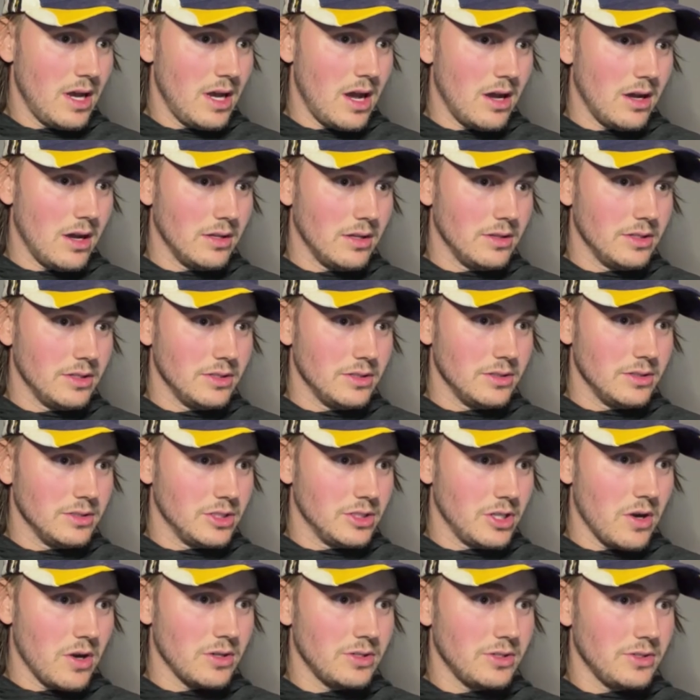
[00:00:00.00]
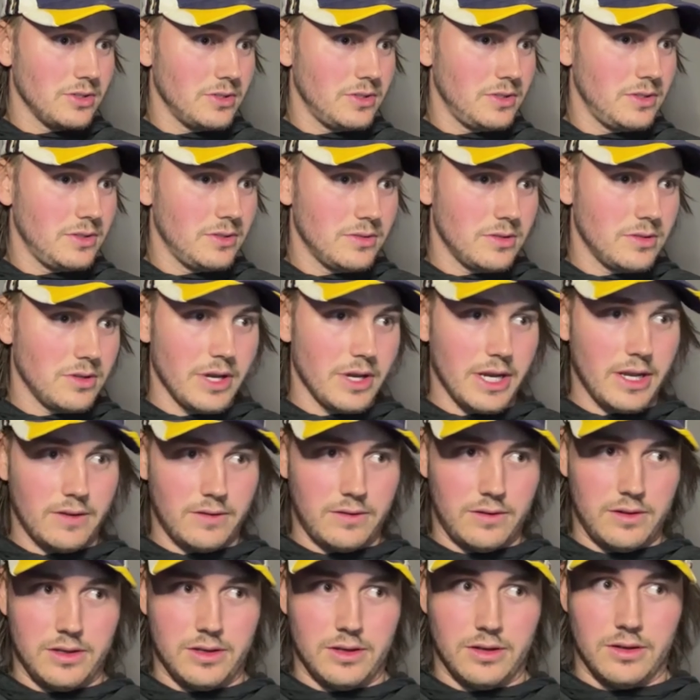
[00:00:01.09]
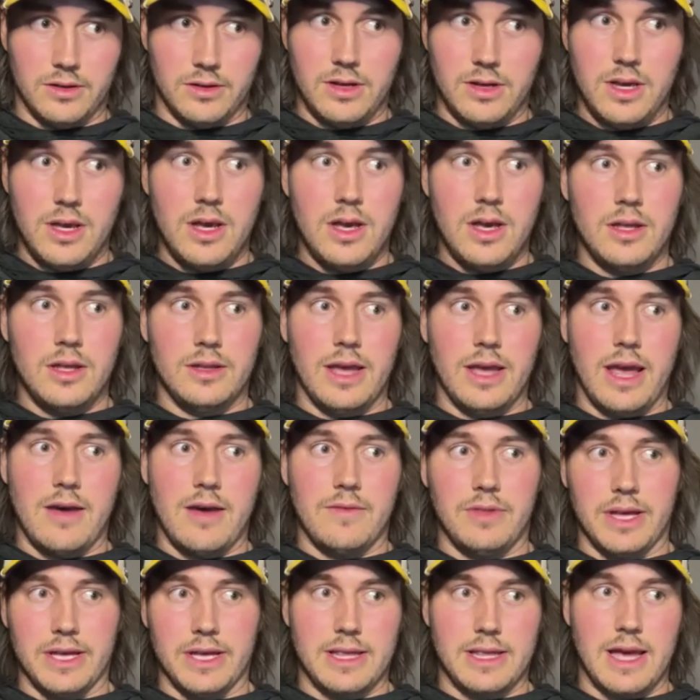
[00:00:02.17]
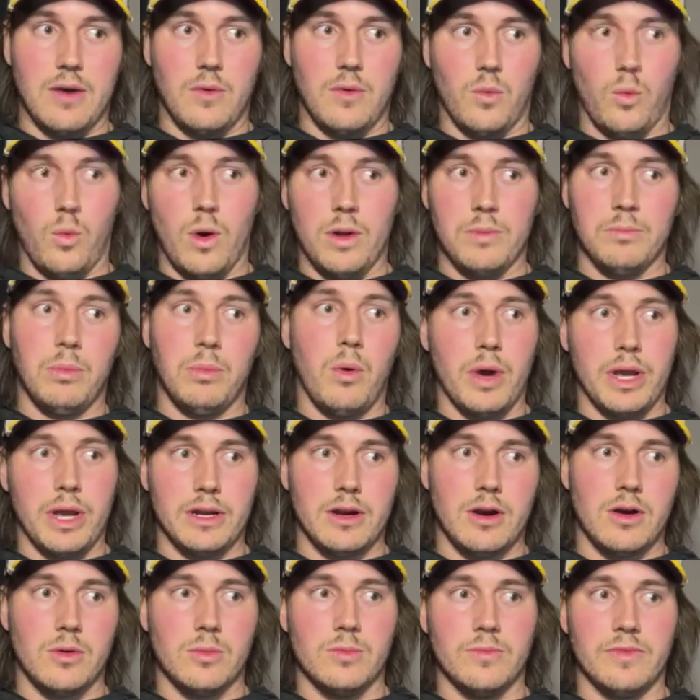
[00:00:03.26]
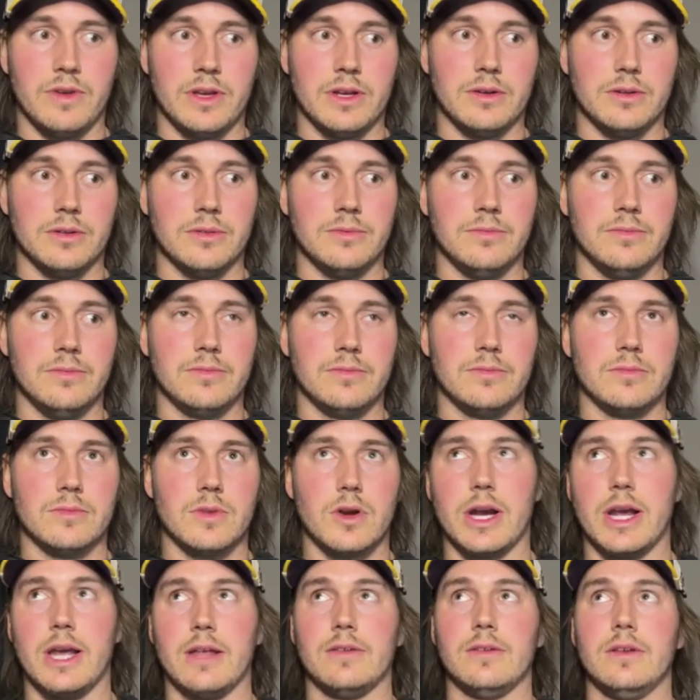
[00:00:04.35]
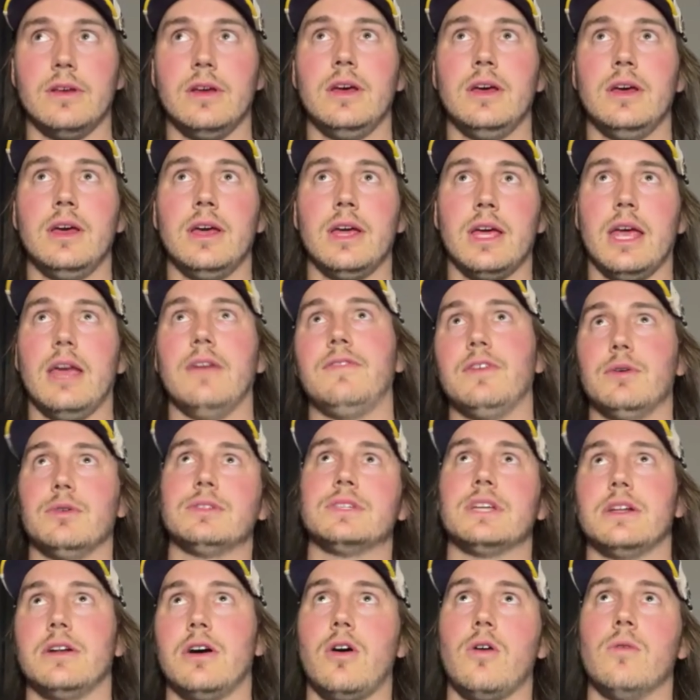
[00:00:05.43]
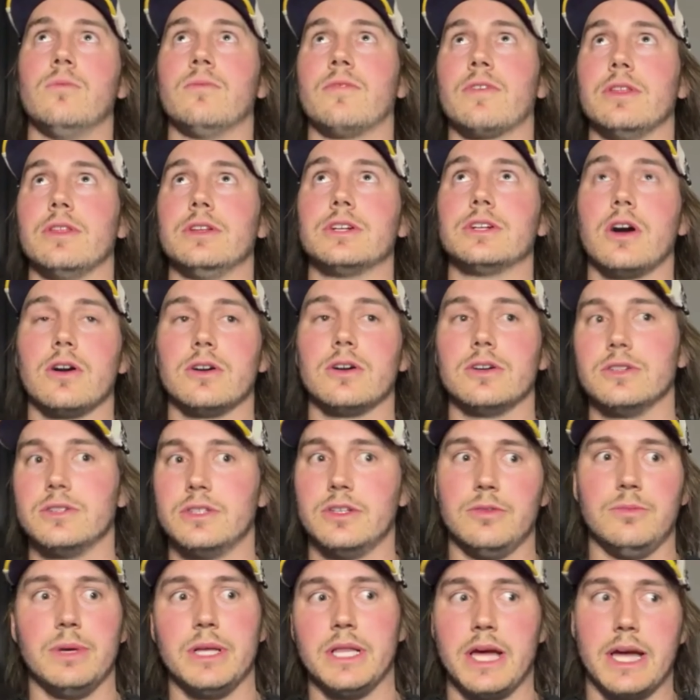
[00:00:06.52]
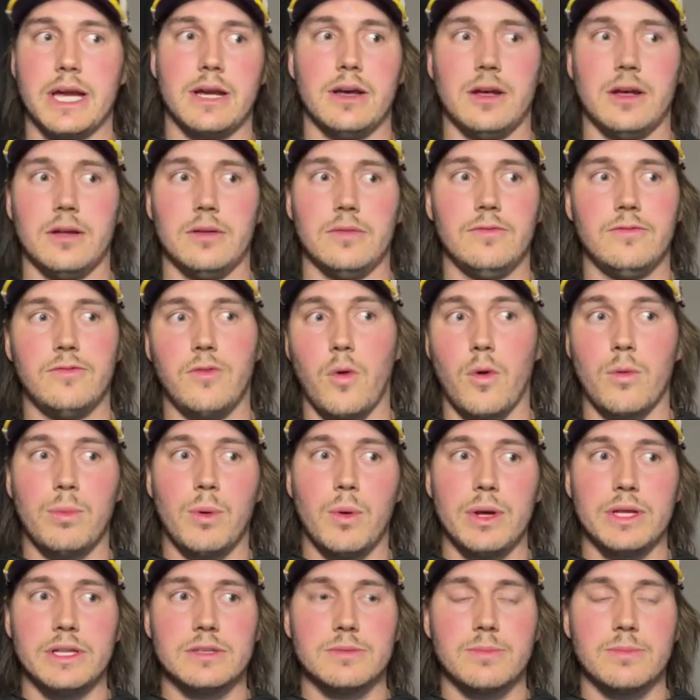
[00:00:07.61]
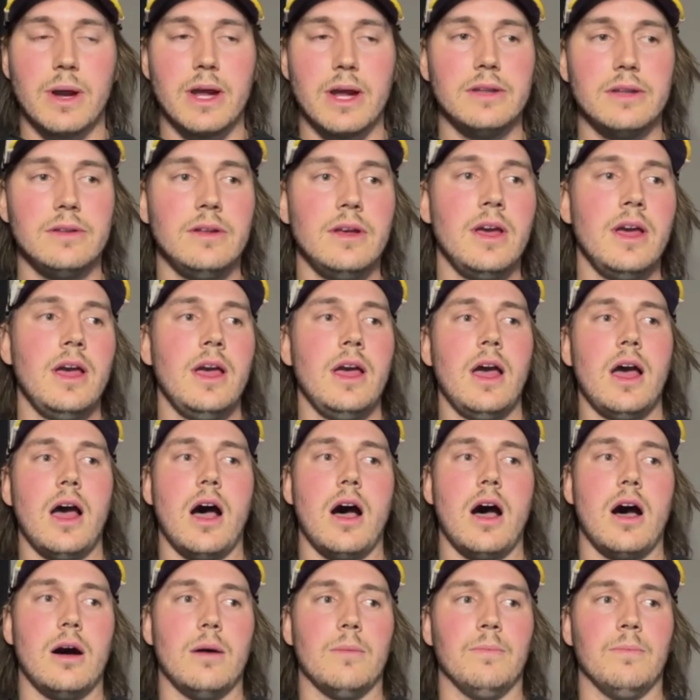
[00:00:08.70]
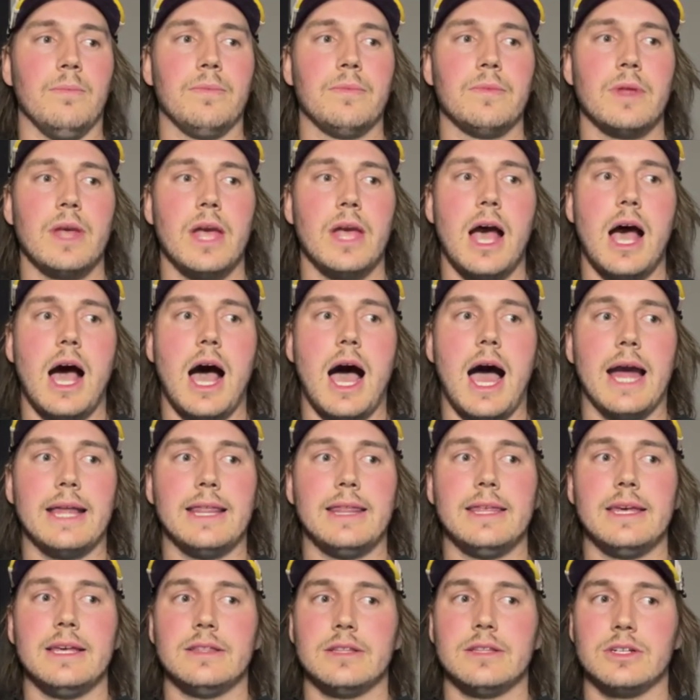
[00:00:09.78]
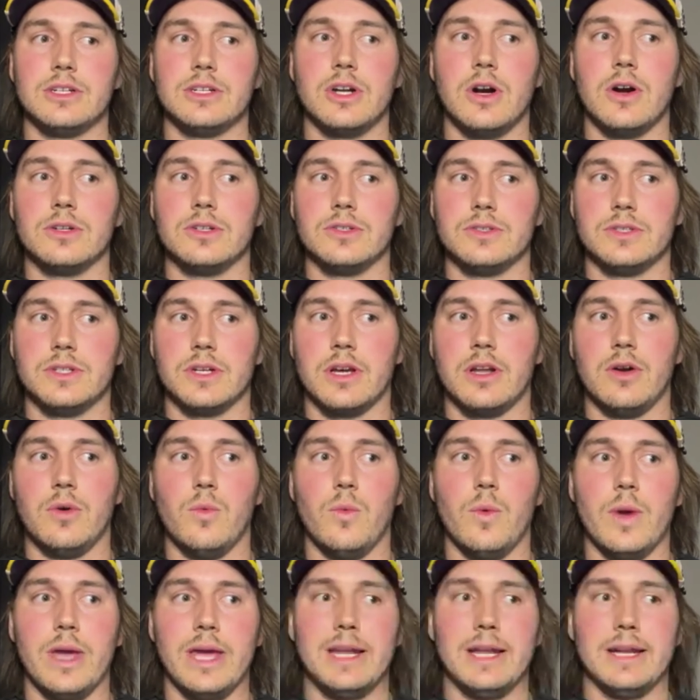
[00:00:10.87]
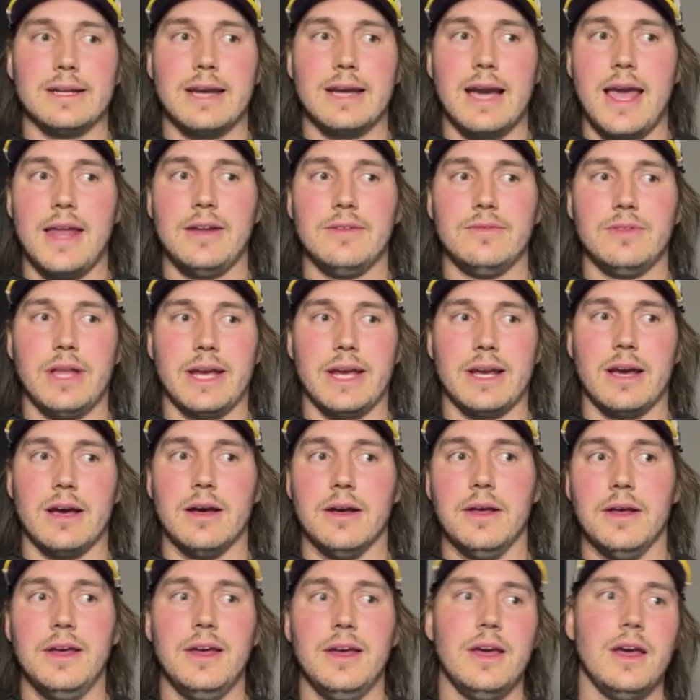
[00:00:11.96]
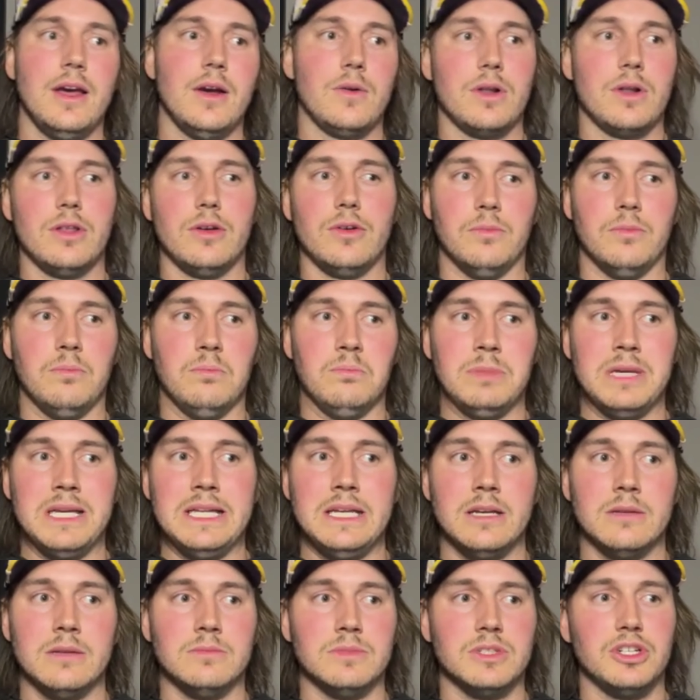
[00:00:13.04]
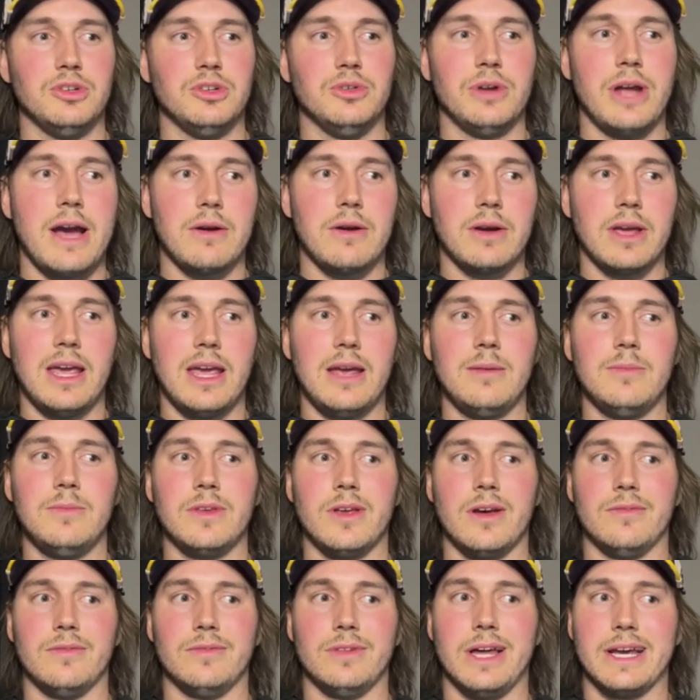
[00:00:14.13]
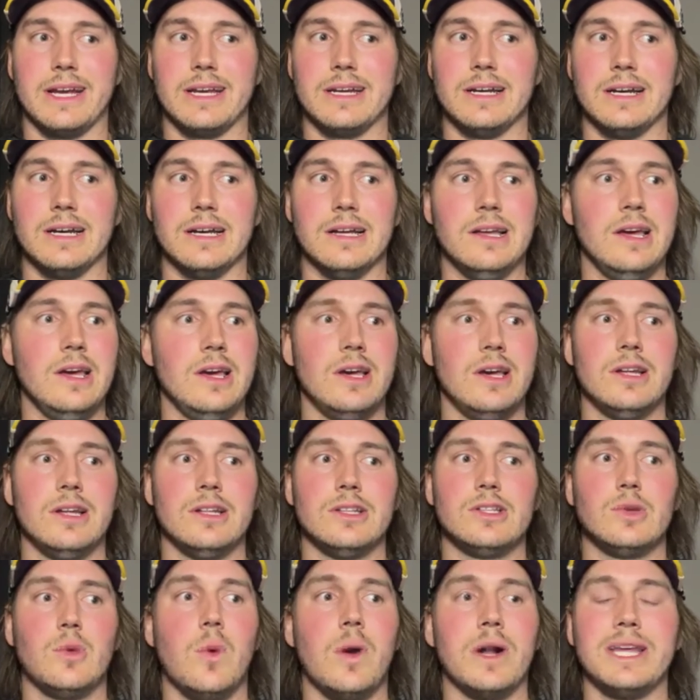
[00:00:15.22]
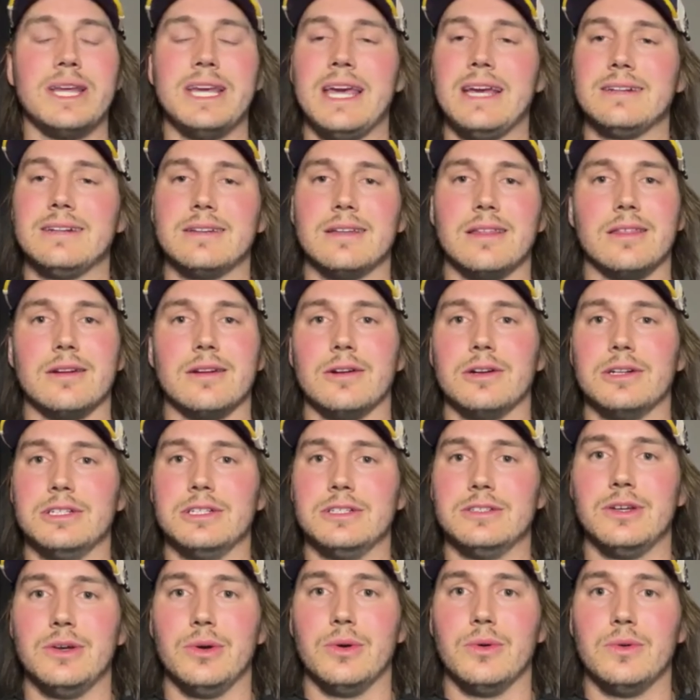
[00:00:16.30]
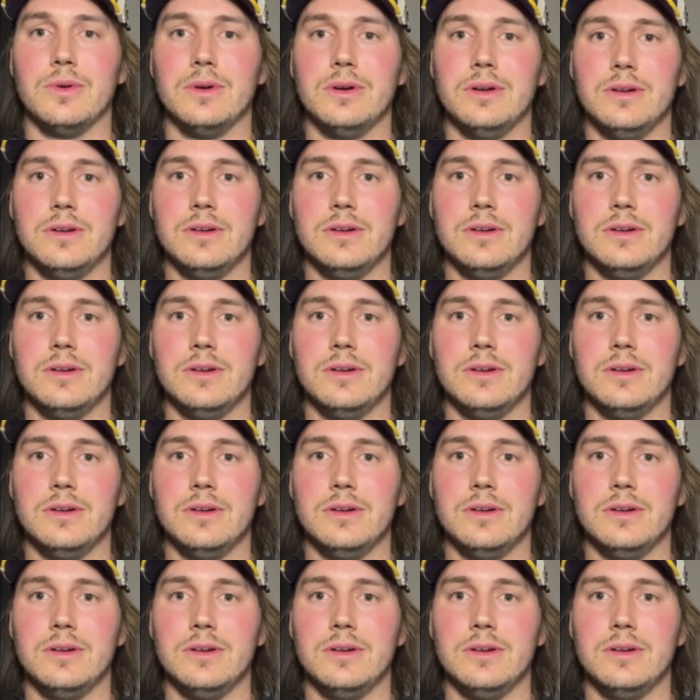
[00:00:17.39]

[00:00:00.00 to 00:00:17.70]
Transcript: Uh, the Chargers. So I guess the they have like that one point home field. Or I guess if it was at home for the Chargers, it'd be like a four point spread. Um, I think the Chargers are going to win in kind of like a one of those medium shootout games of like a 28 to 32.